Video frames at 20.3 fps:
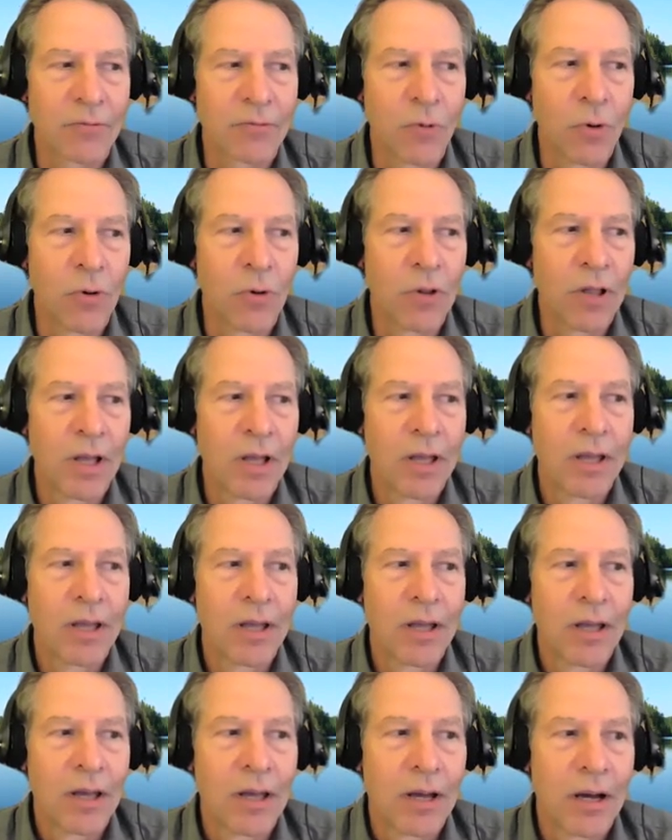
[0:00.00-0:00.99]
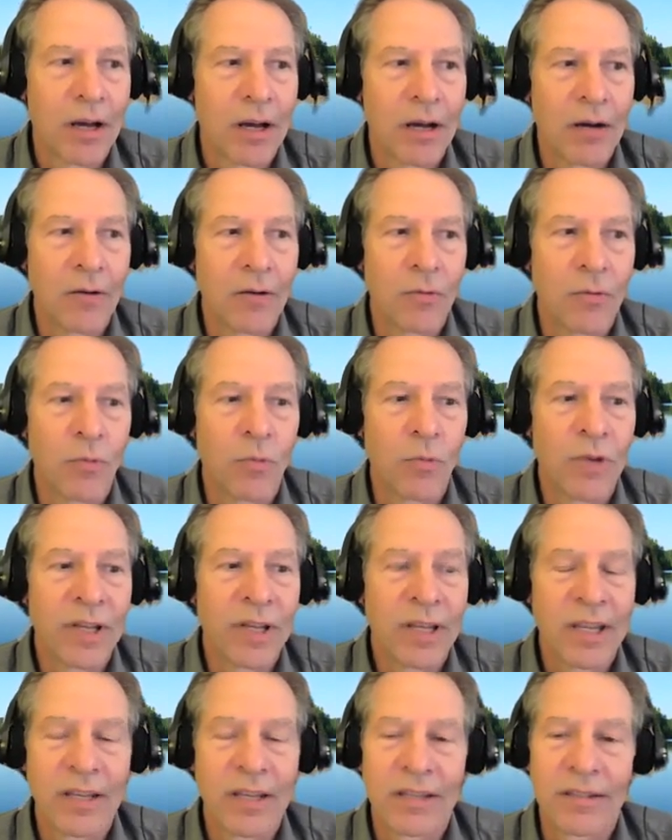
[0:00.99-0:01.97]
role, uh, we
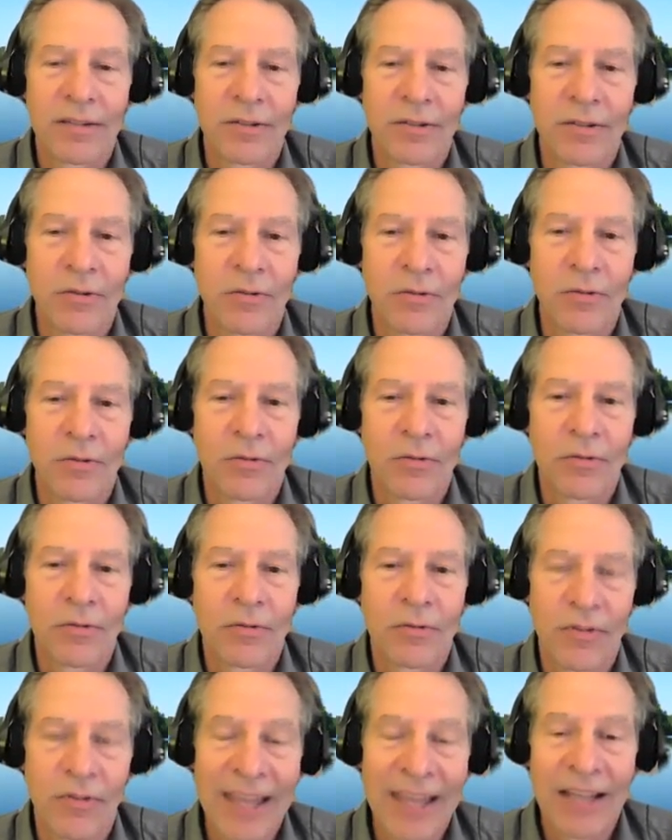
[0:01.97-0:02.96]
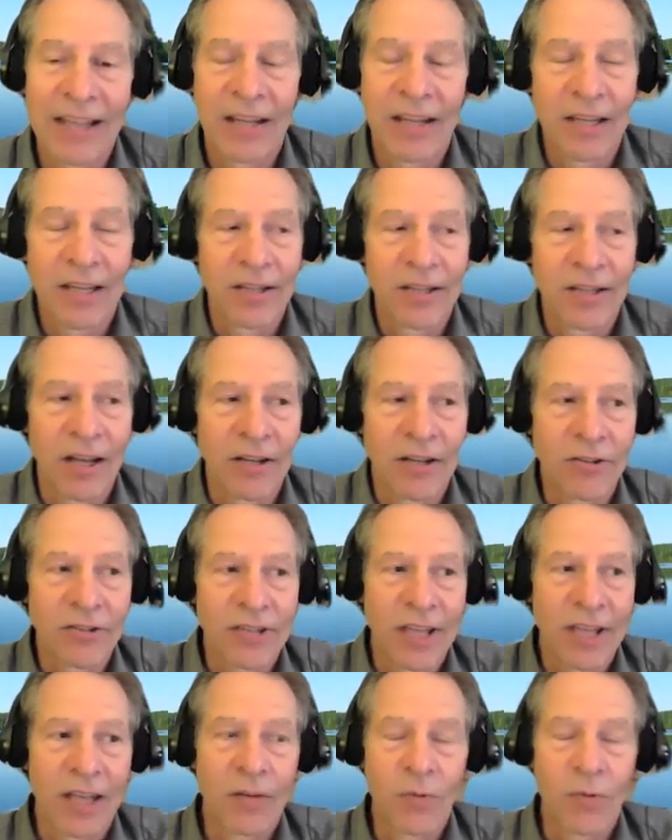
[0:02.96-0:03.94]
need to, they need to
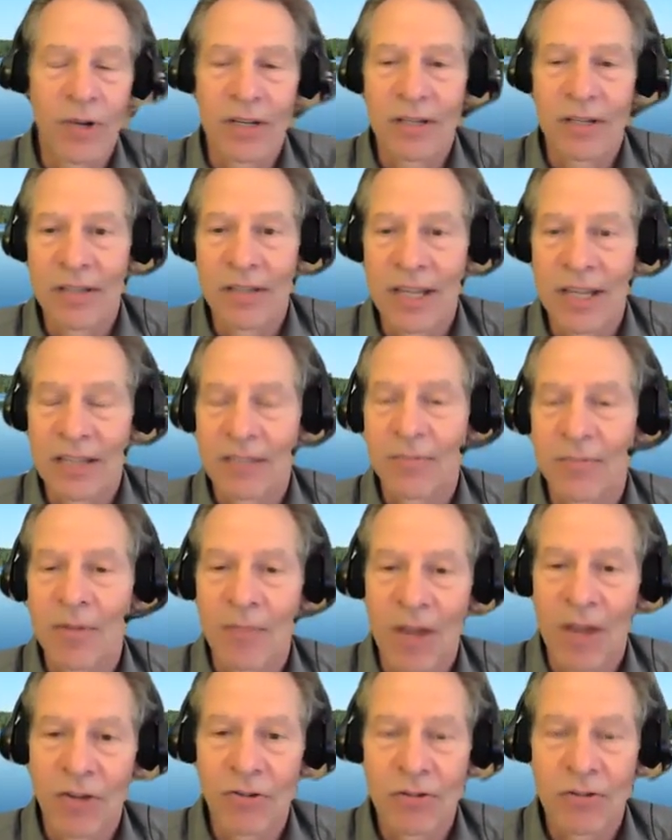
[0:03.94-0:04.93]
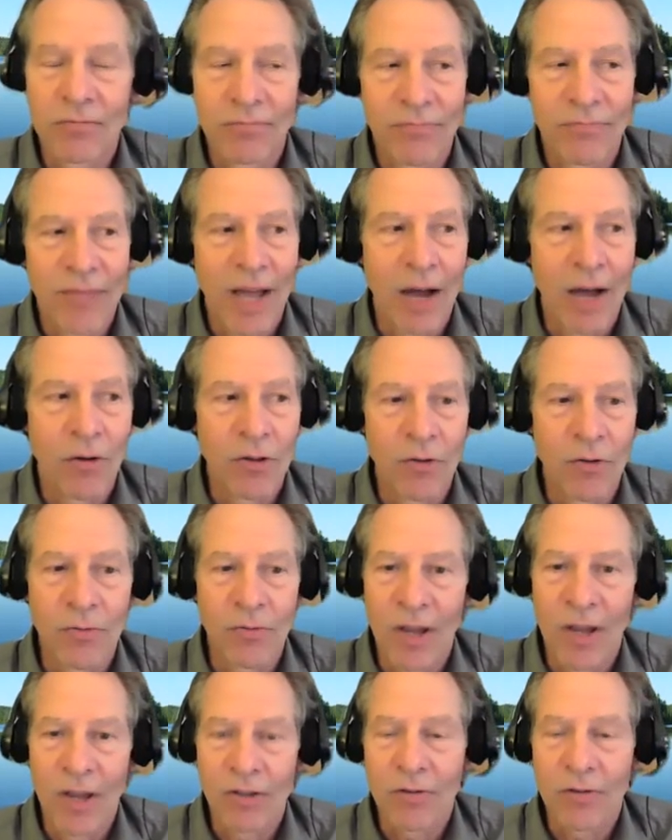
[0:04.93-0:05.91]
understand what needs to be measured, how you'd
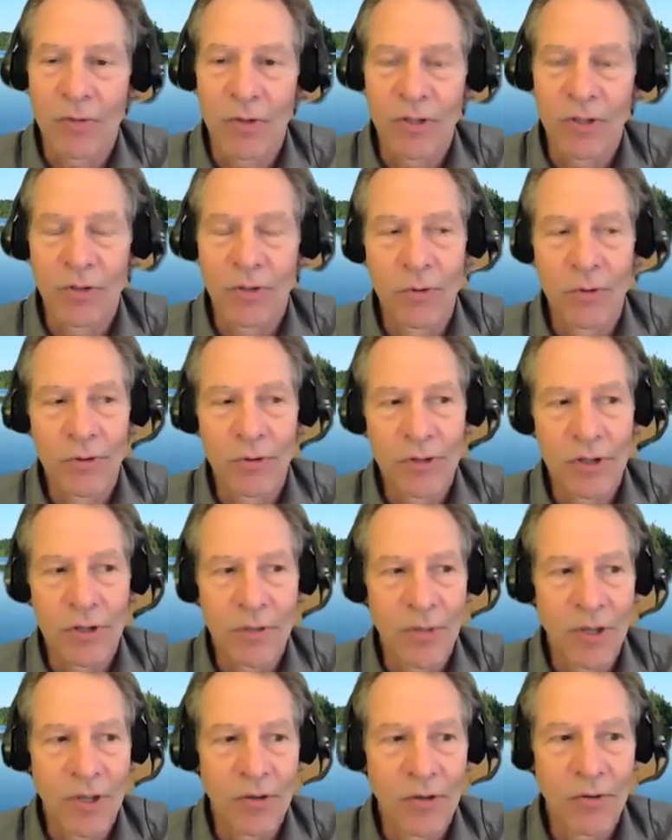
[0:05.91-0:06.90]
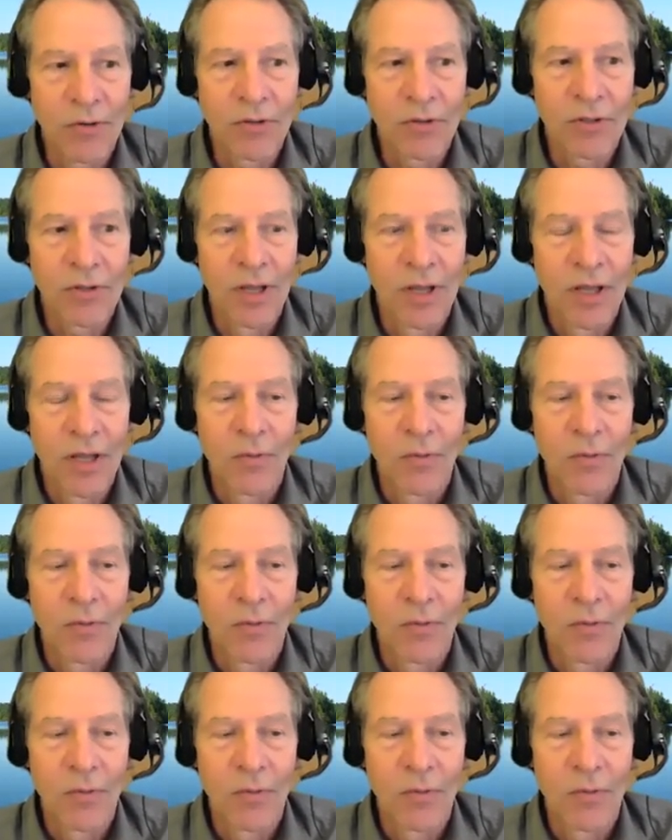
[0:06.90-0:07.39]
measure it, what tools are to be used,